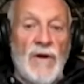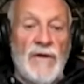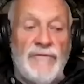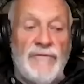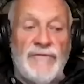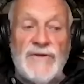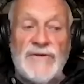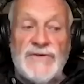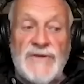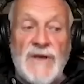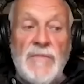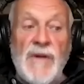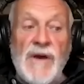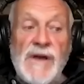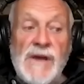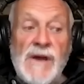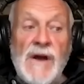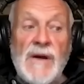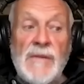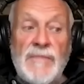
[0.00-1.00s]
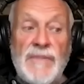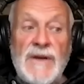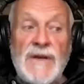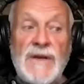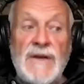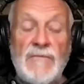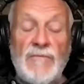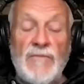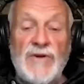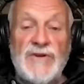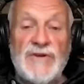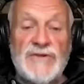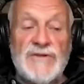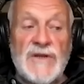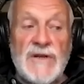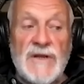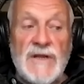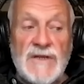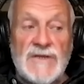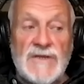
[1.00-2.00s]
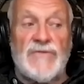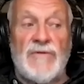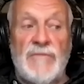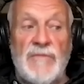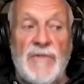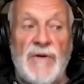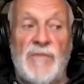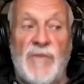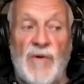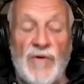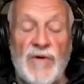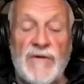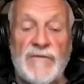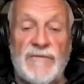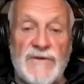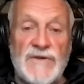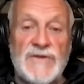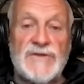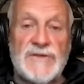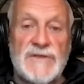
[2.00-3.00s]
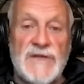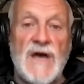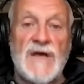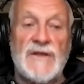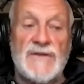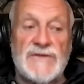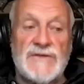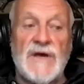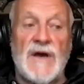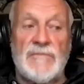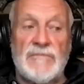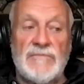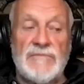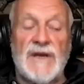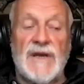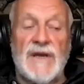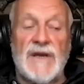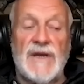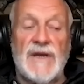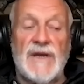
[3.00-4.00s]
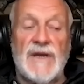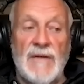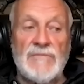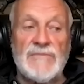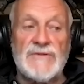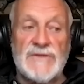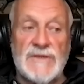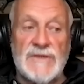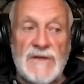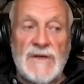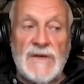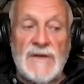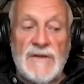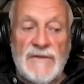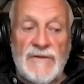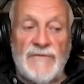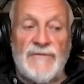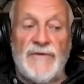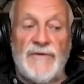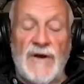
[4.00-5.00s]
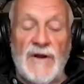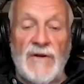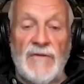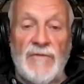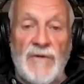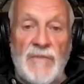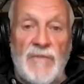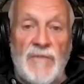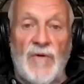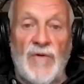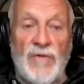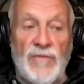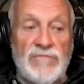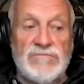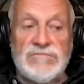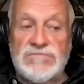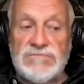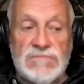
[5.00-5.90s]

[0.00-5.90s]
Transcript: this MAIB, which is an interim report, if this stands up and becomes the final report,